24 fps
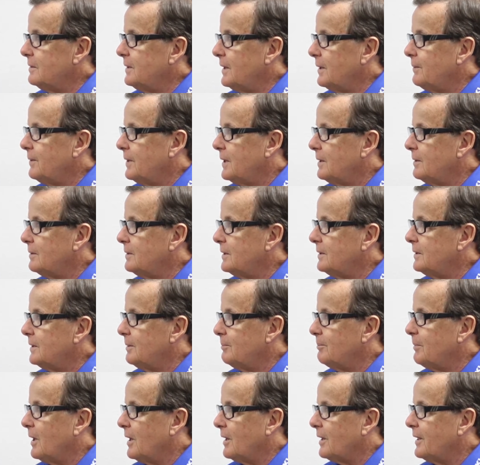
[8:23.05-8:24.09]
They went
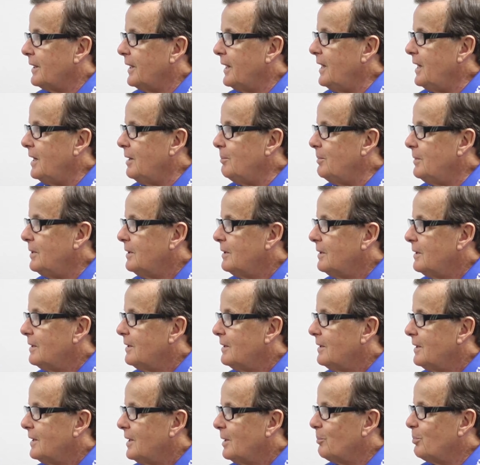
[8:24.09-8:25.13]
and bought a name
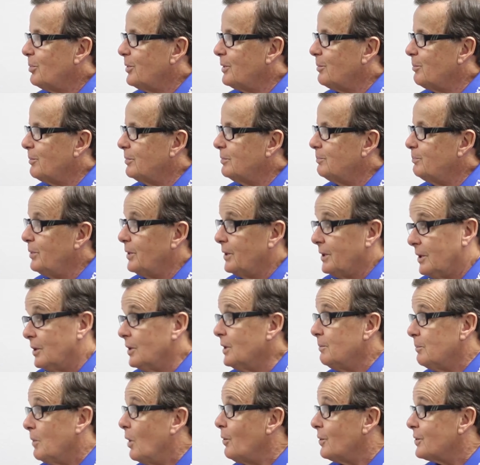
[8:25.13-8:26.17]
and put a
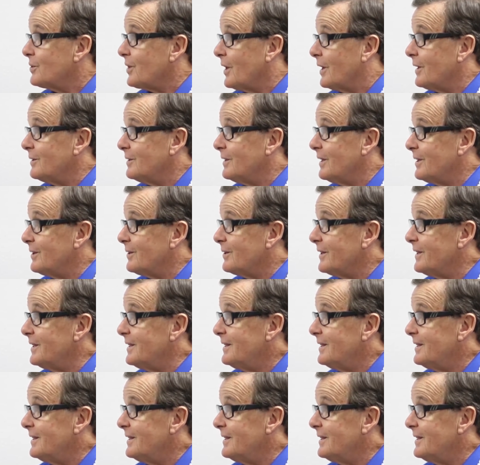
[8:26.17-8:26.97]
good motorcycle under it.